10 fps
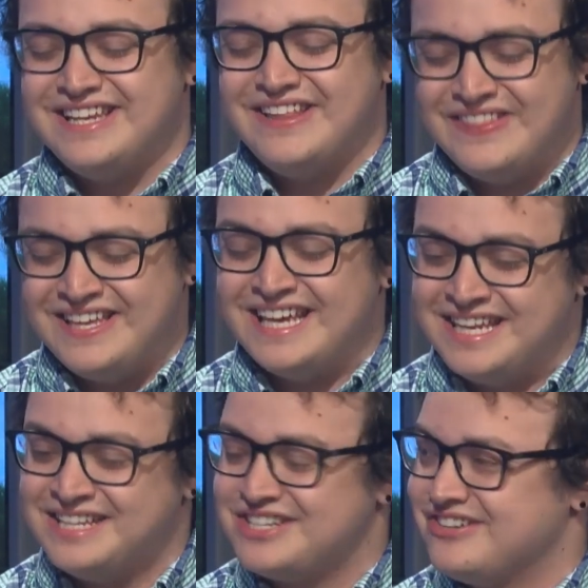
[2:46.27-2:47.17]
the
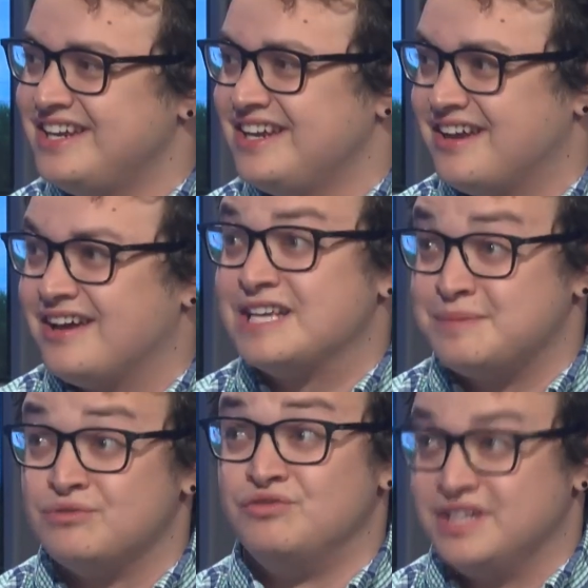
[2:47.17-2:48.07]
industry has
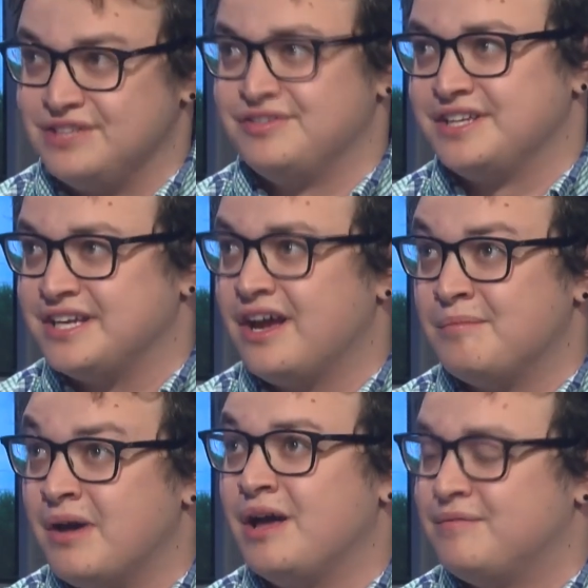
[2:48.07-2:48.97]
been really, really
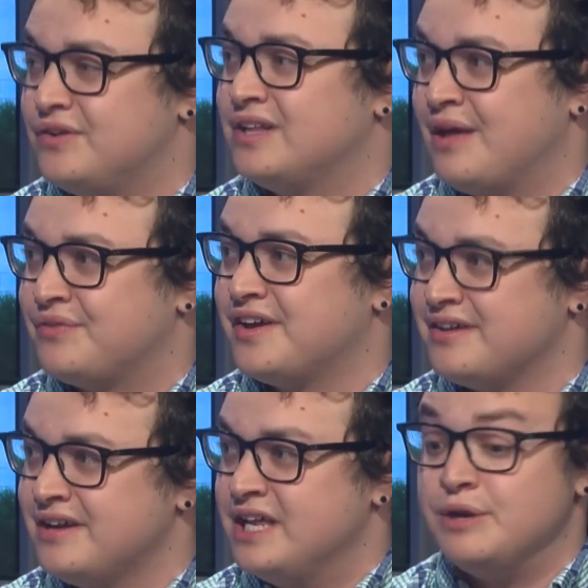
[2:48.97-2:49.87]
helpful out there.
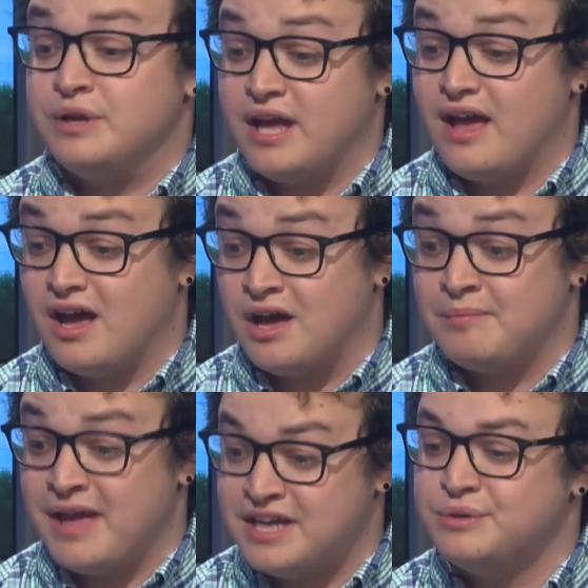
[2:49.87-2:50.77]
It
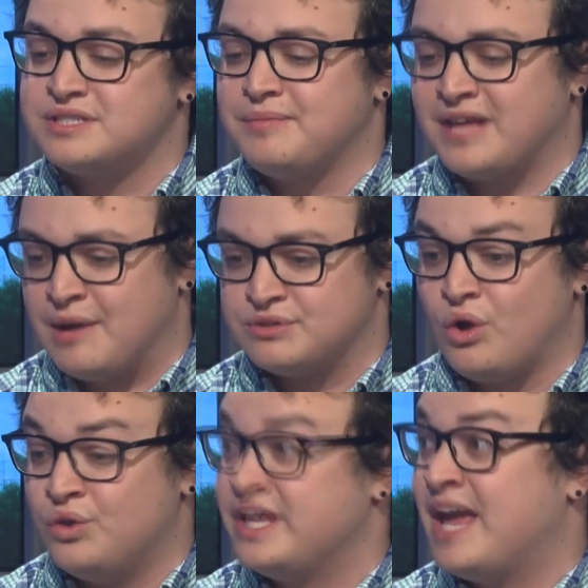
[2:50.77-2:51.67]
was something I was
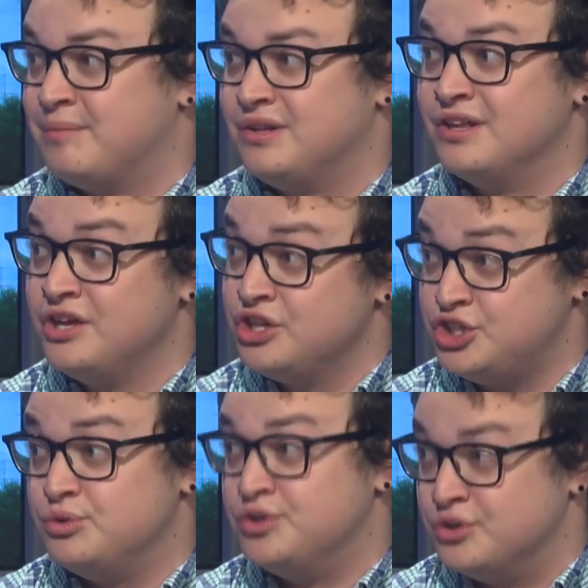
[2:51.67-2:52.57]
only able
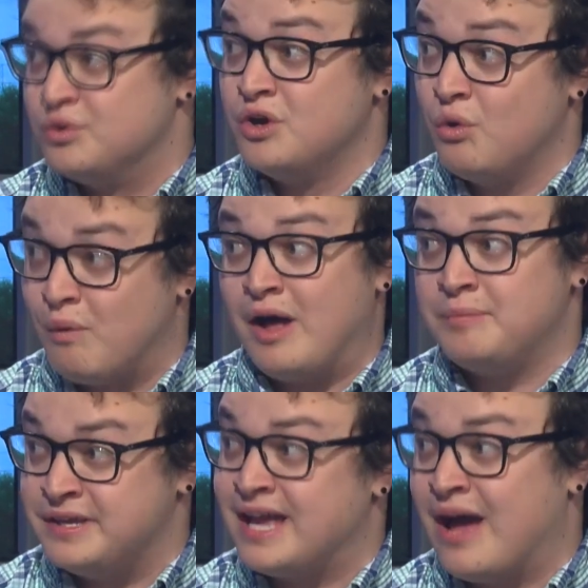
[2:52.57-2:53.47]
to do while
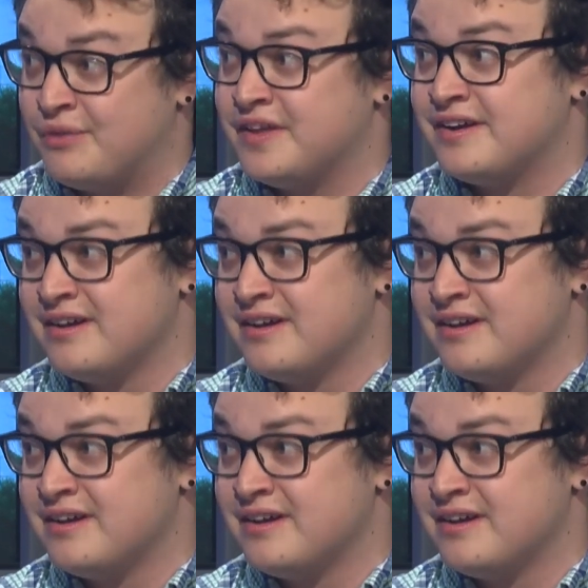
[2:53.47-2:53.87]
being out there.